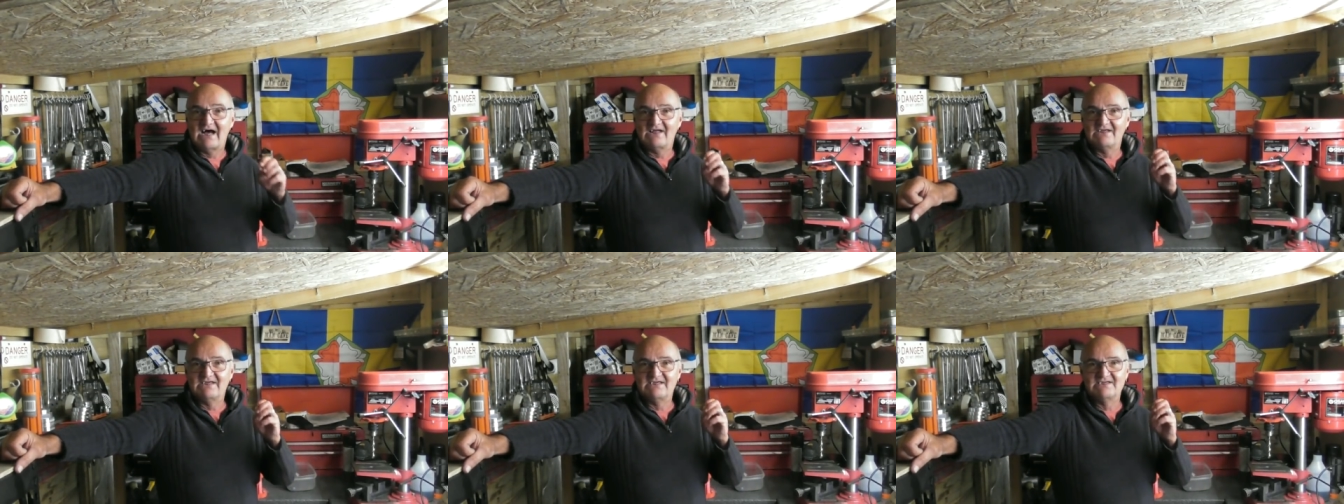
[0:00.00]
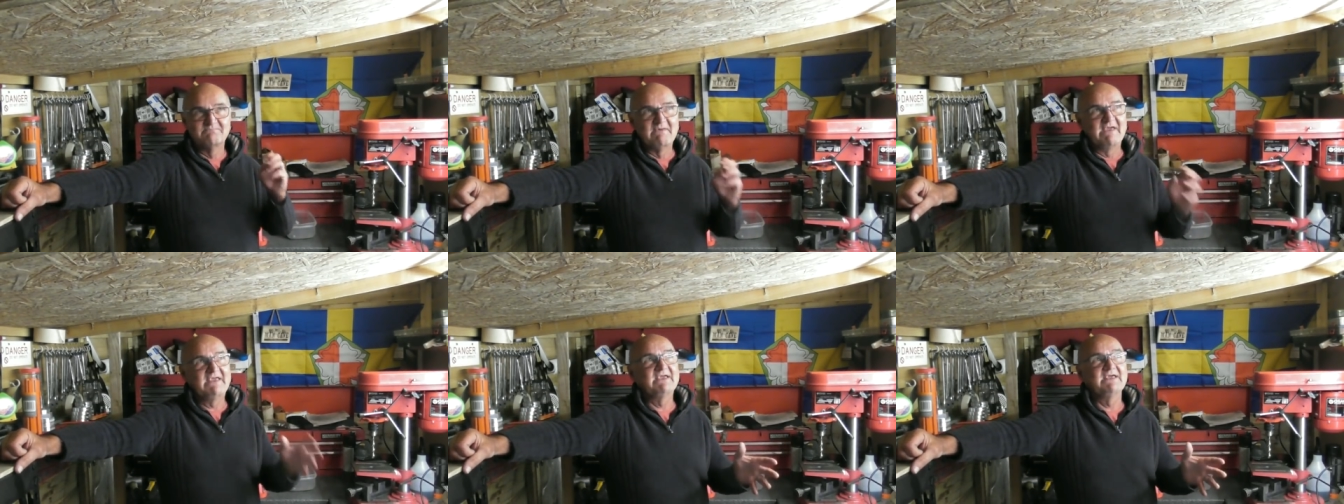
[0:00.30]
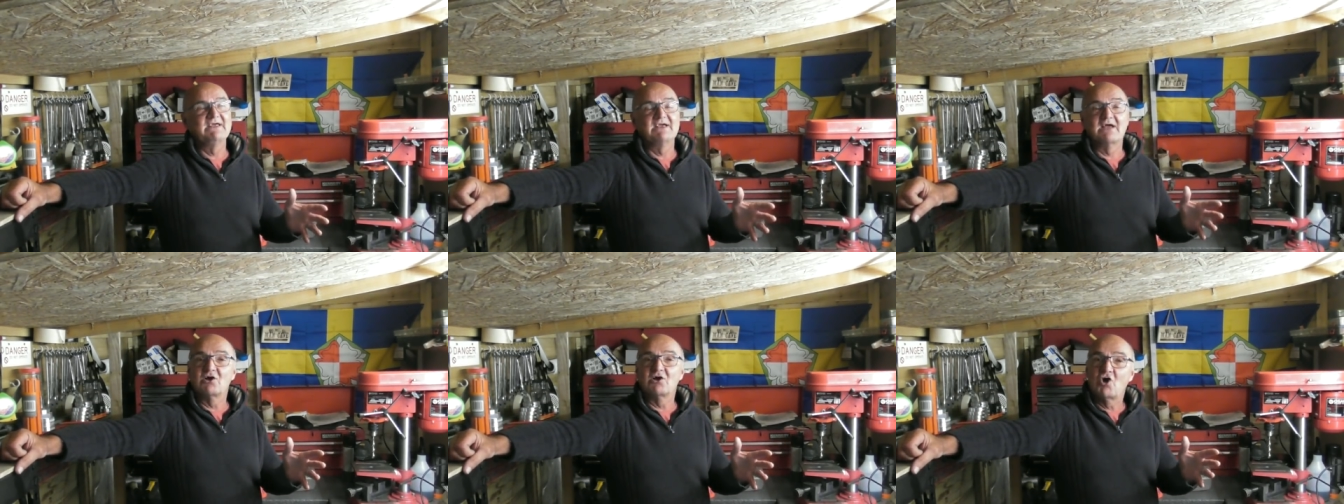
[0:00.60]
He's
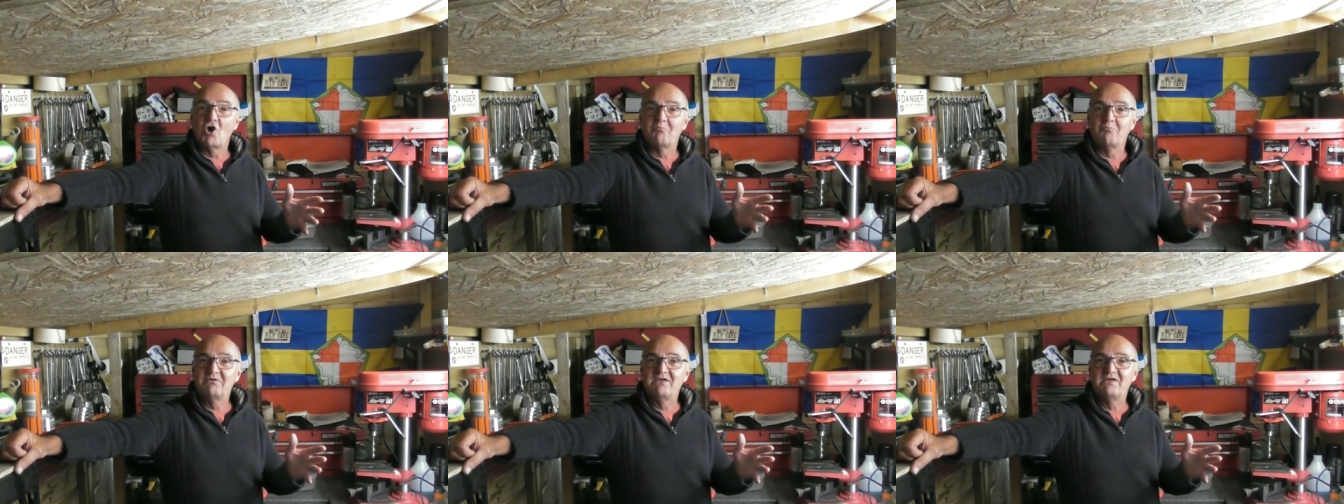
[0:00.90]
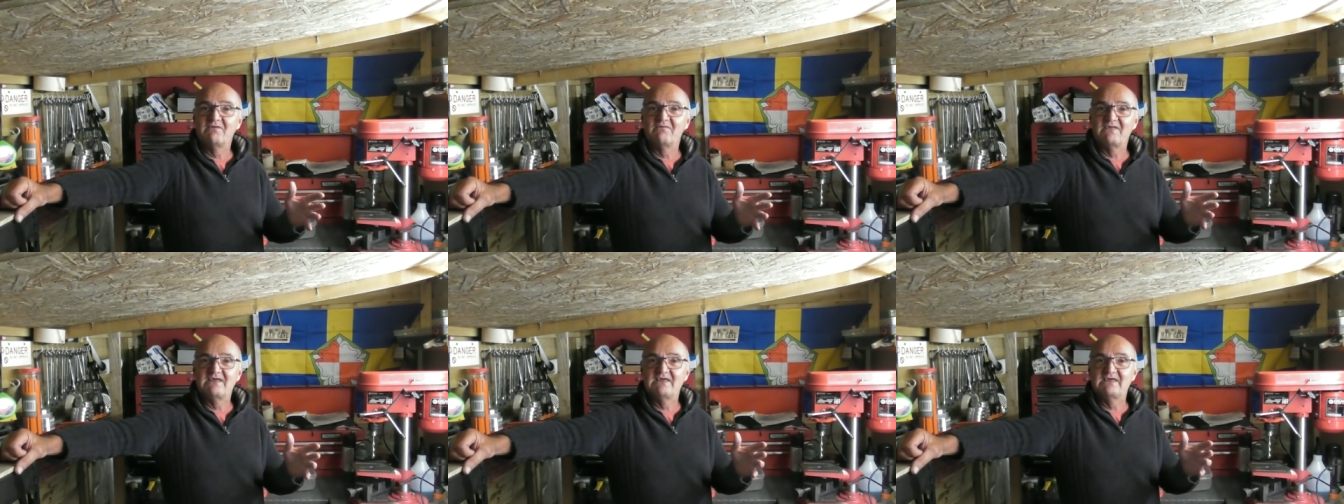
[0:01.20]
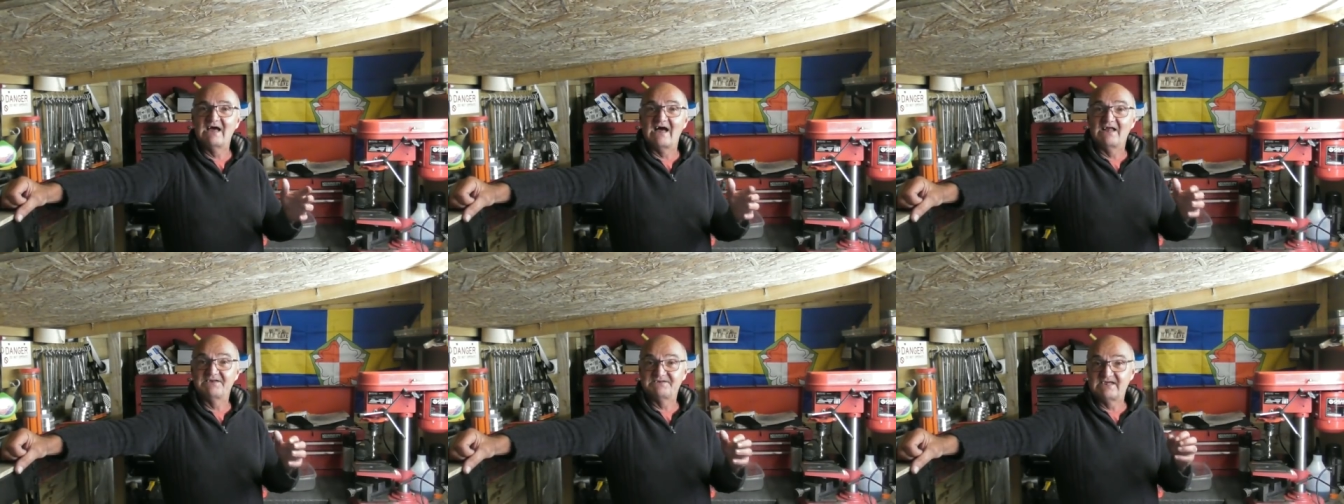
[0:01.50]
making a copy of
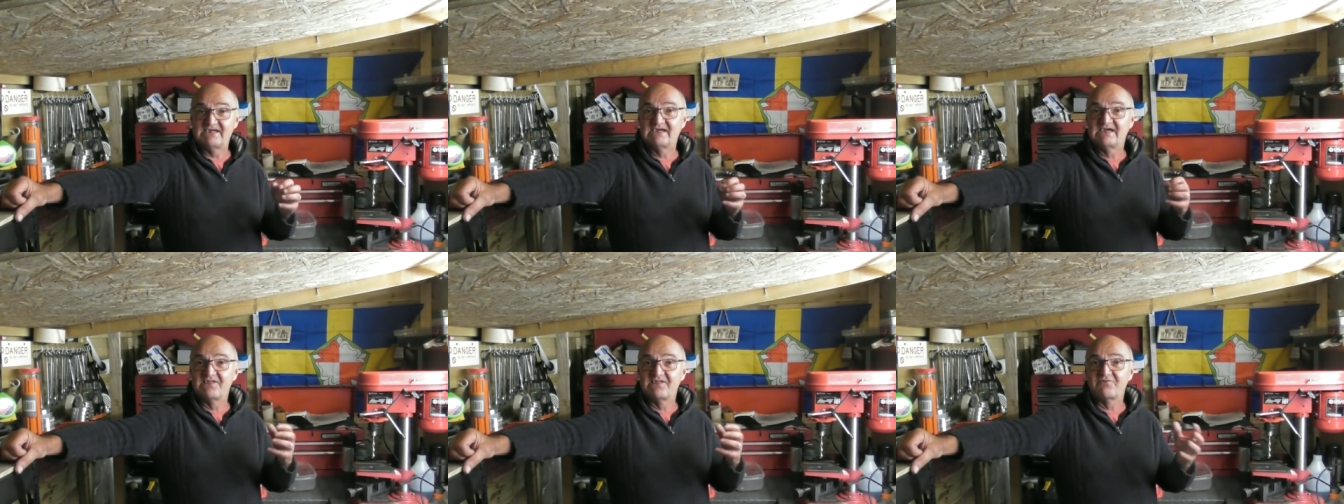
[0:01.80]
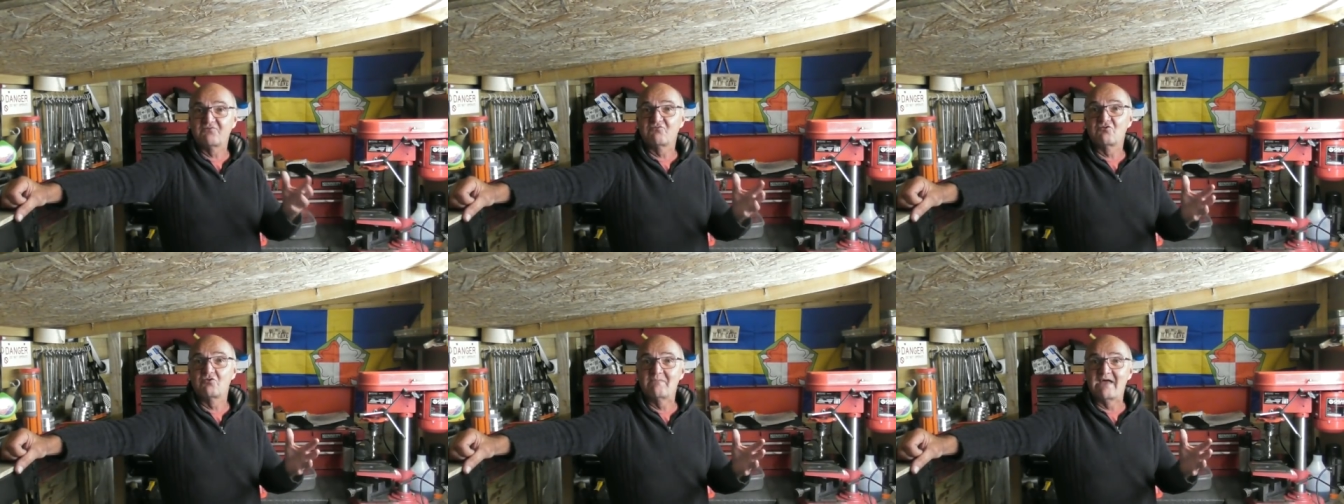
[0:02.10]
the Antikythera